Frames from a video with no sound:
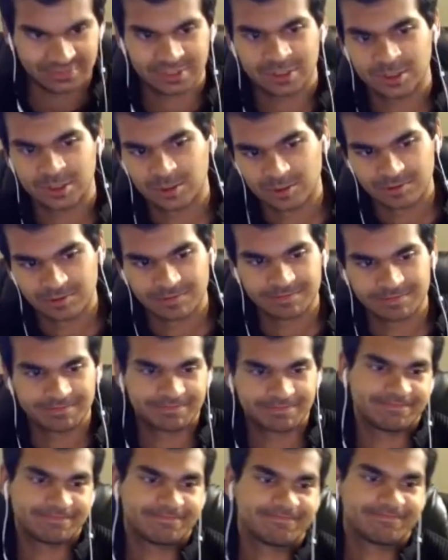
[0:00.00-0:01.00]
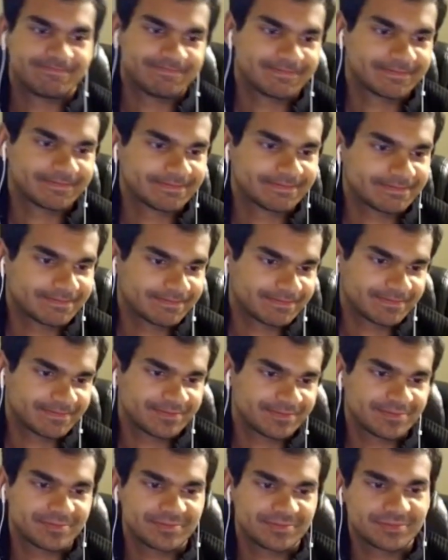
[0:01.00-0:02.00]

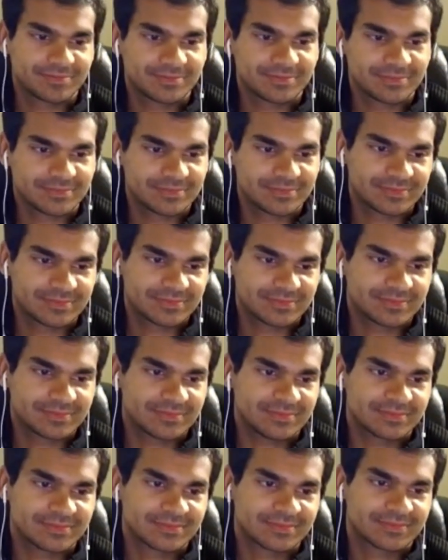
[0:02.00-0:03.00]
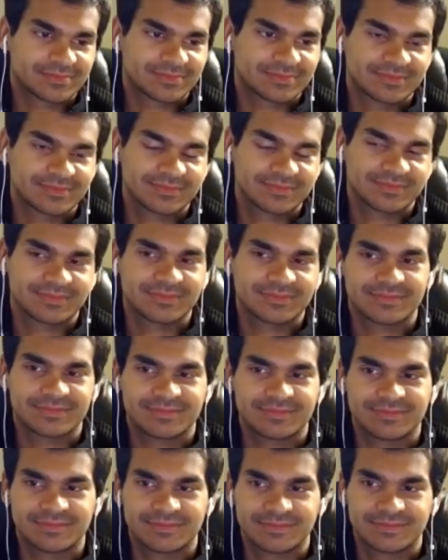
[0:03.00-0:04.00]

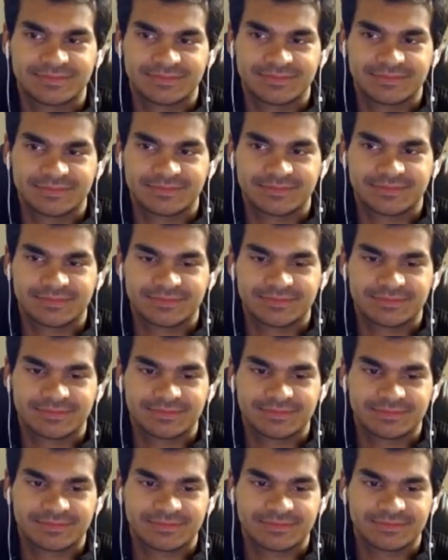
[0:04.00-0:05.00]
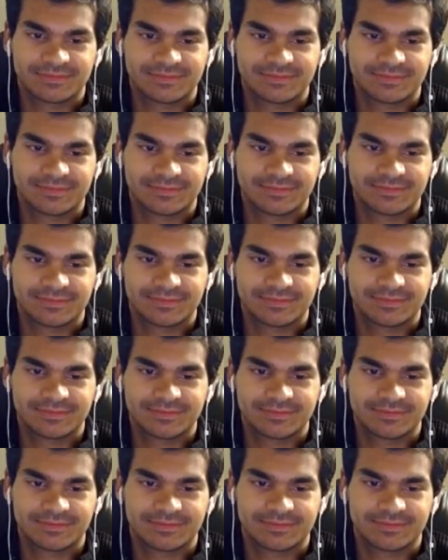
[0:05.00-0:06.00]

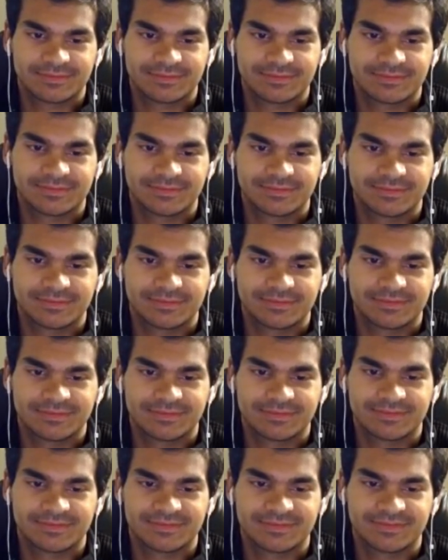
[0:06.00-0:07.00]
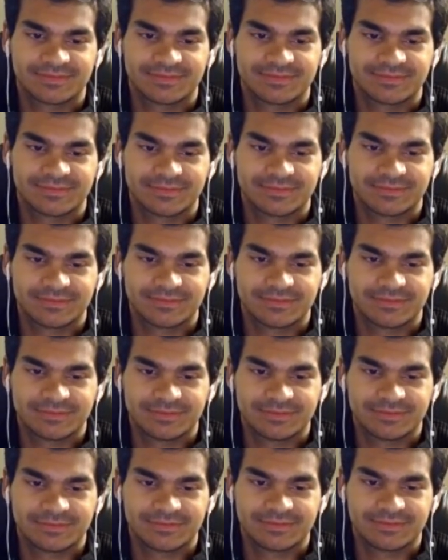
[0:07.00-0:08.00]
(silent)